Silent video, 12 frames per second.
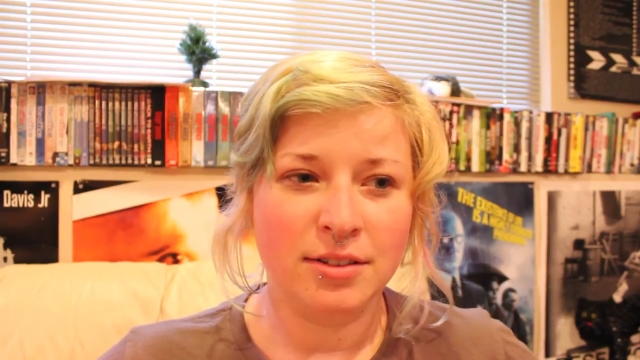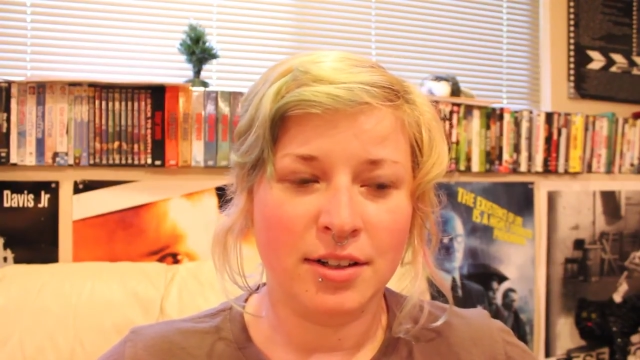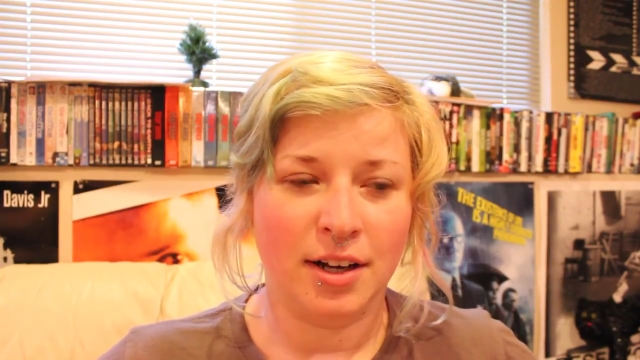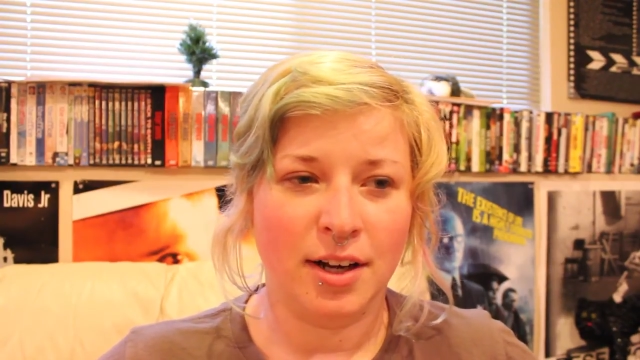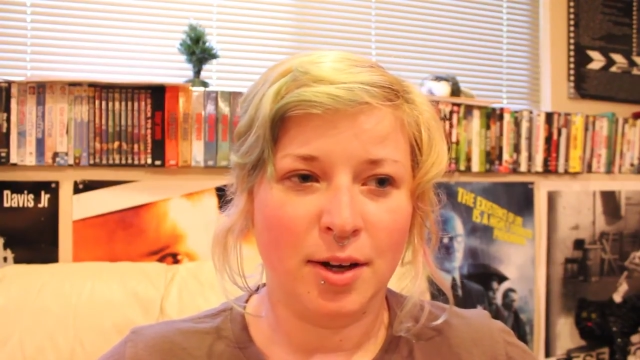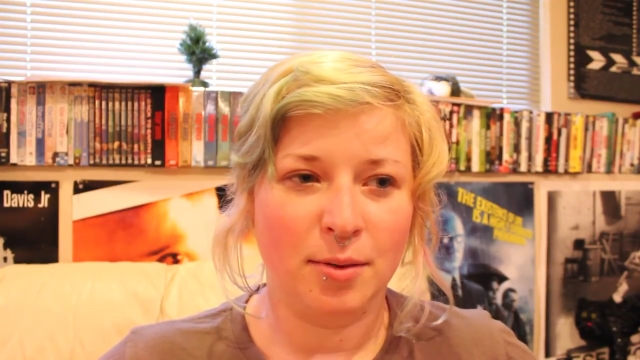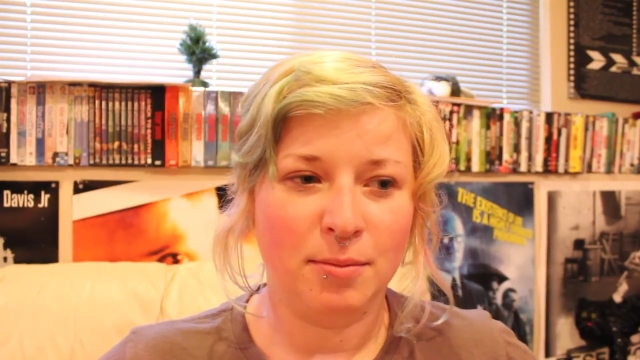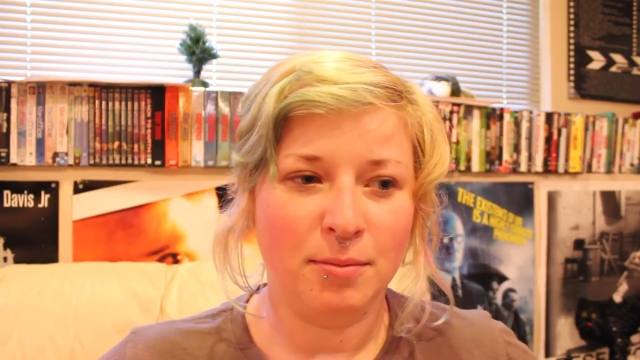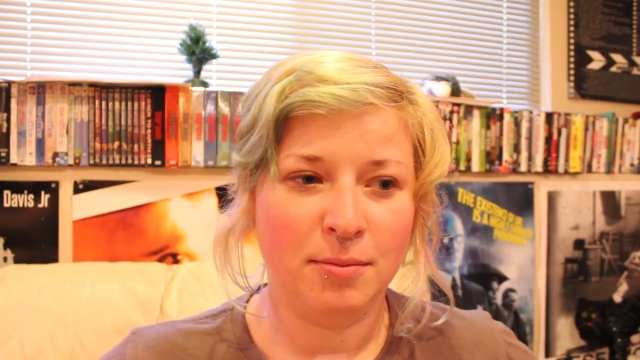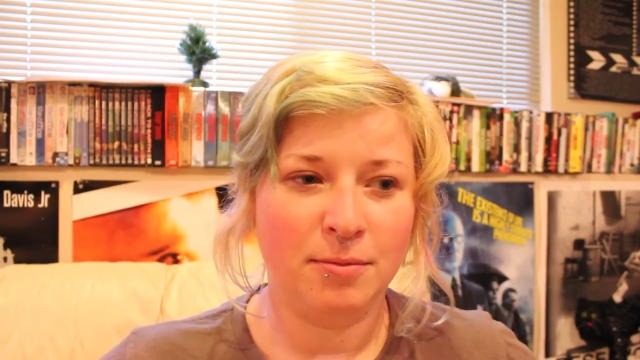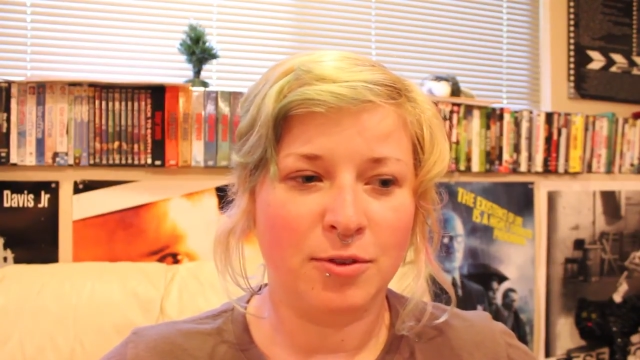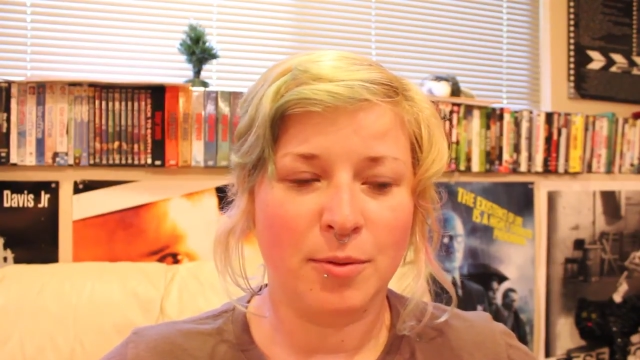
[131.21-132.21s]

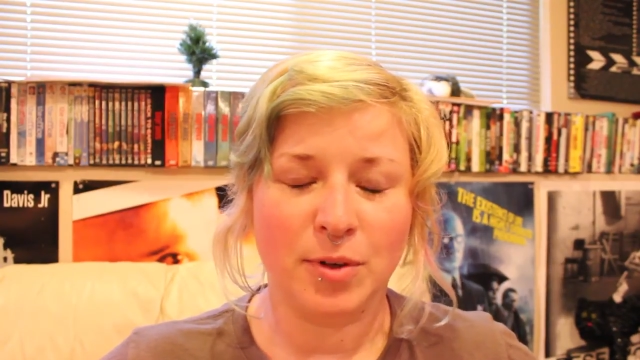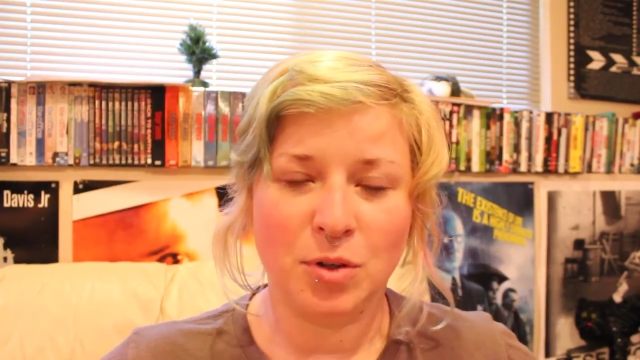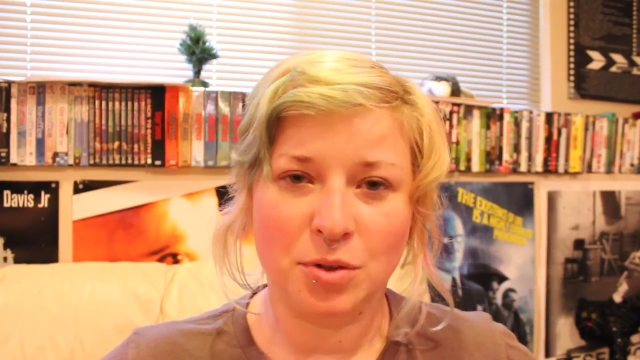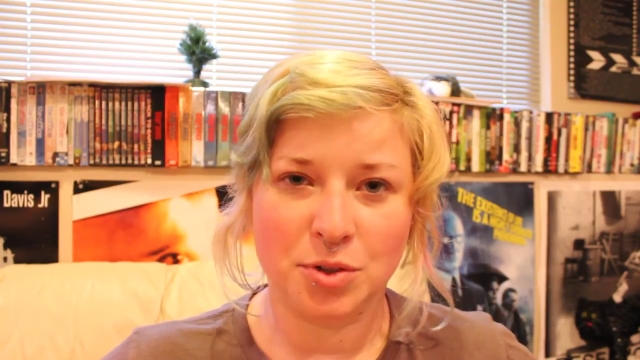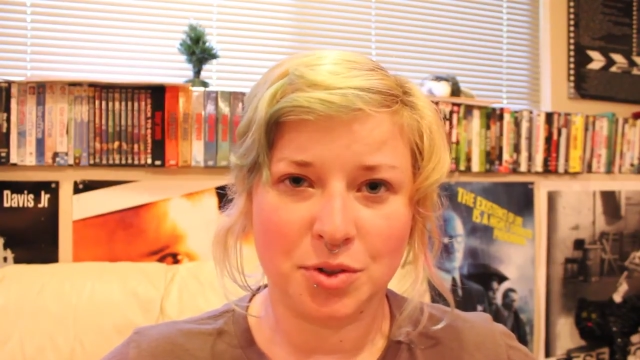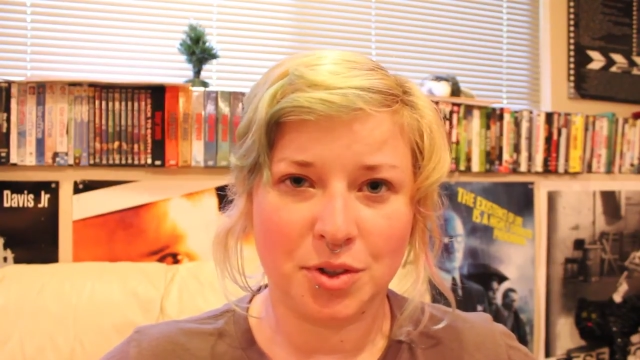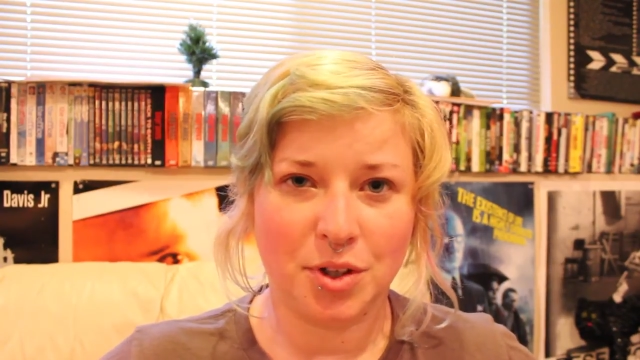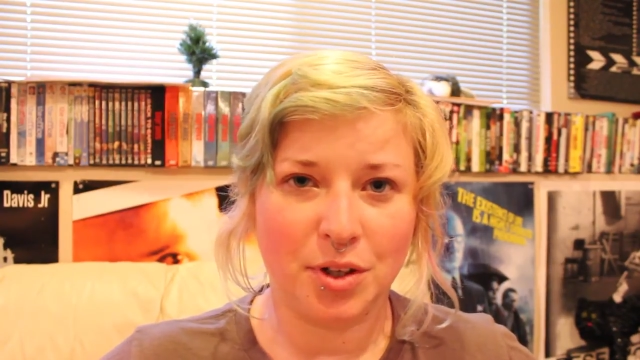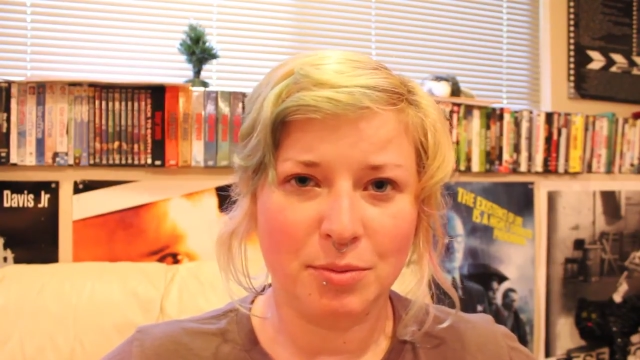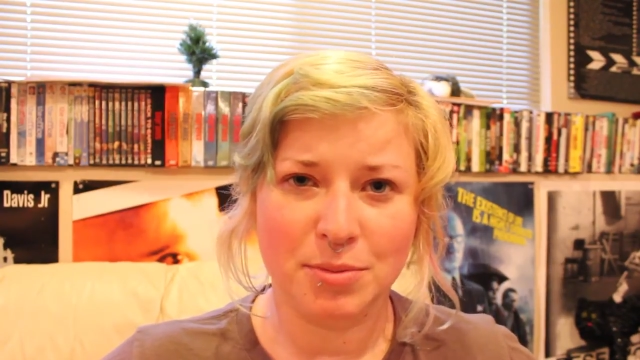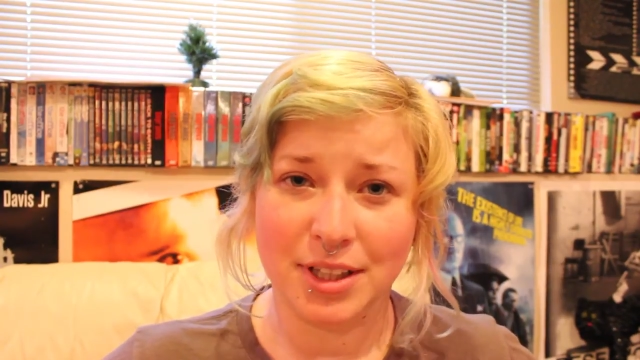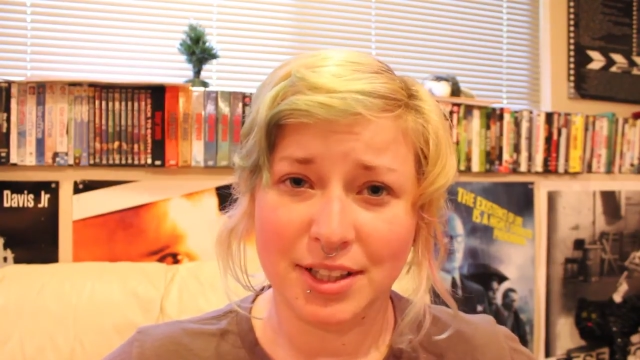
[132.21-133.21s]
from a cultural
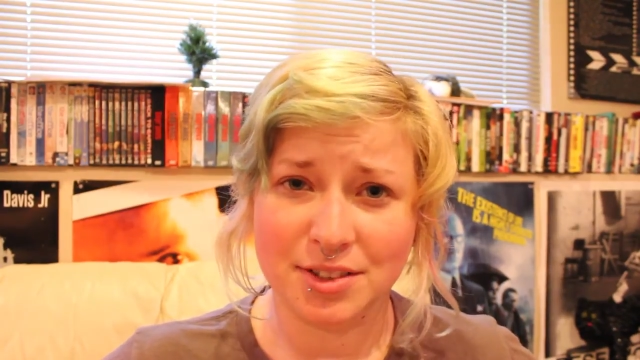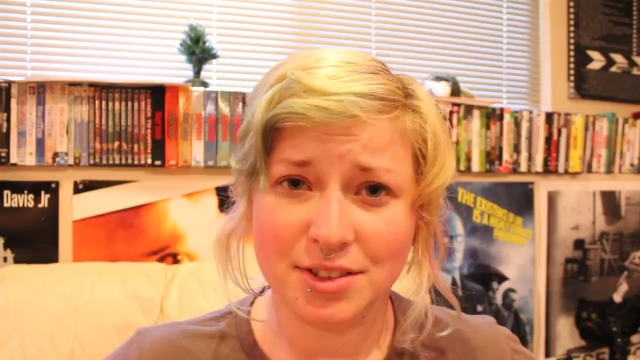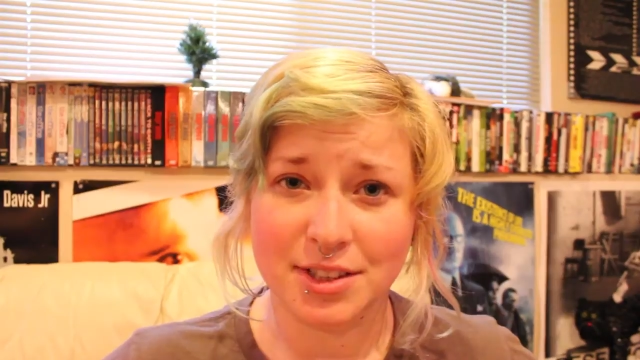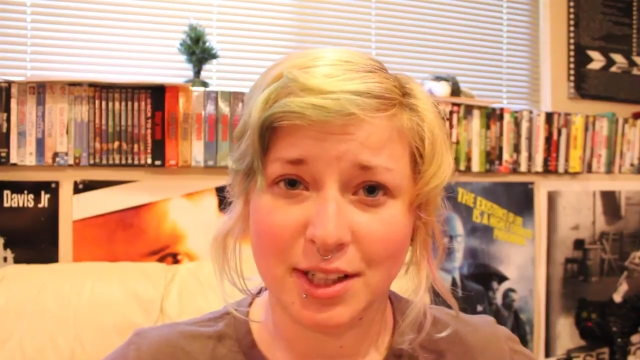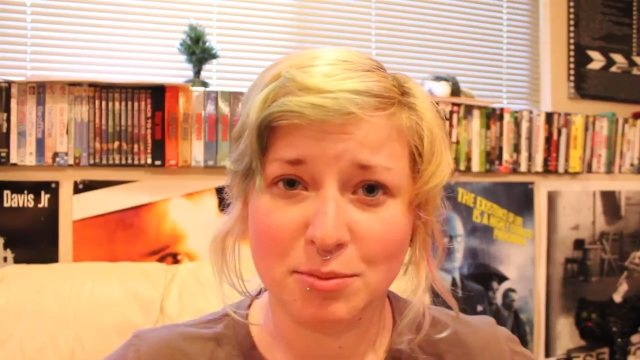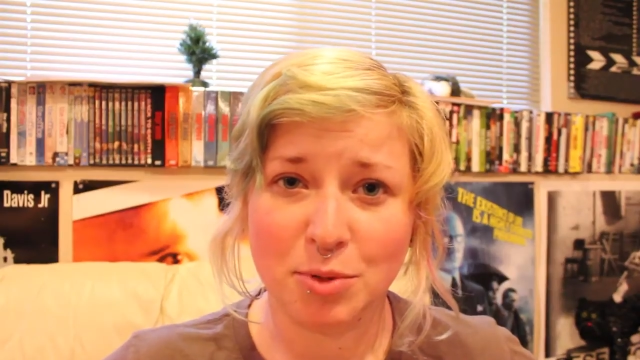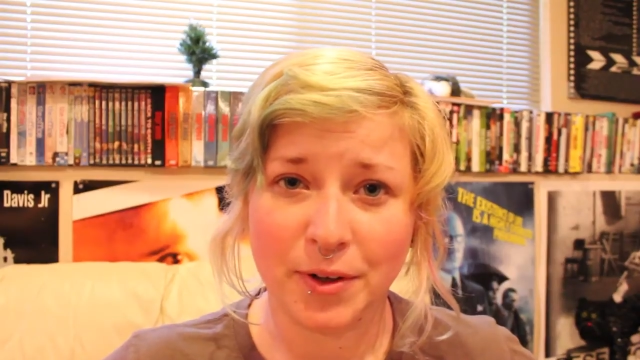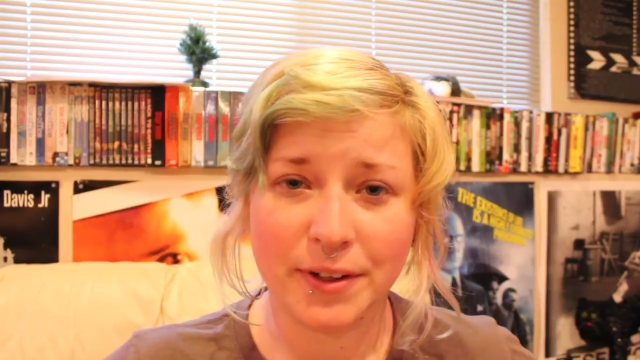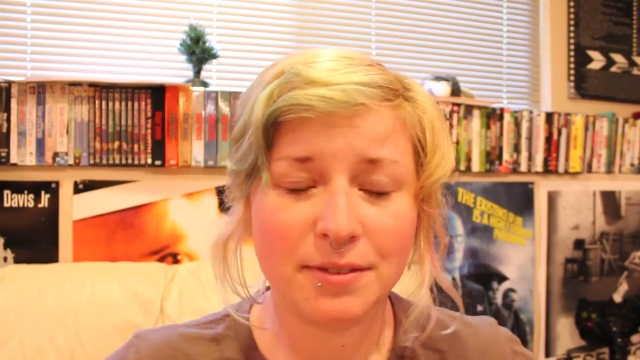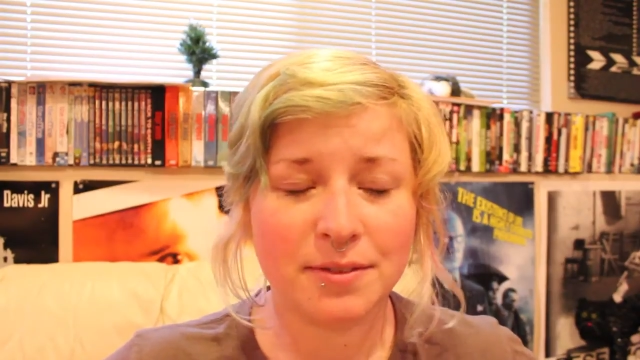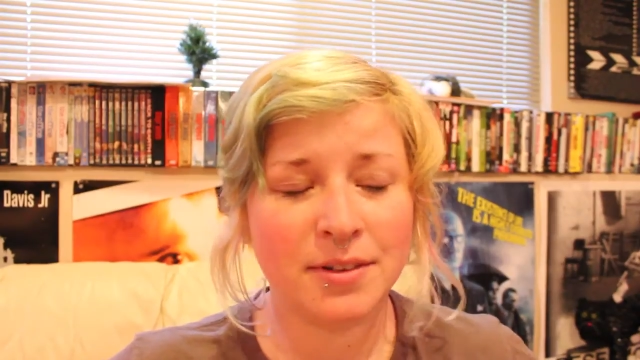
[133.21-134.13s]
and political standpoint,